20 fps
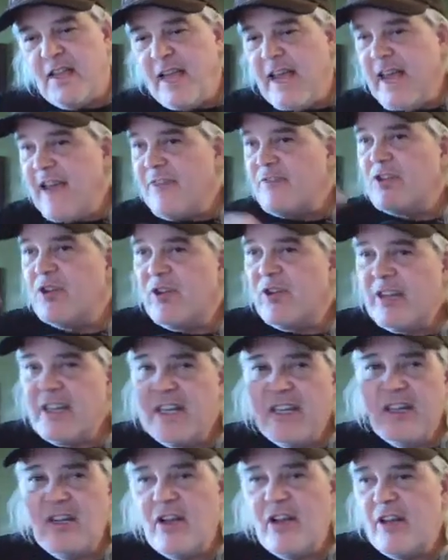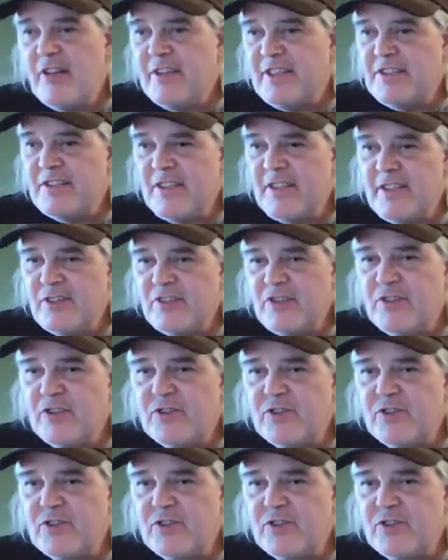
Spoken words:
after looking at all these things that are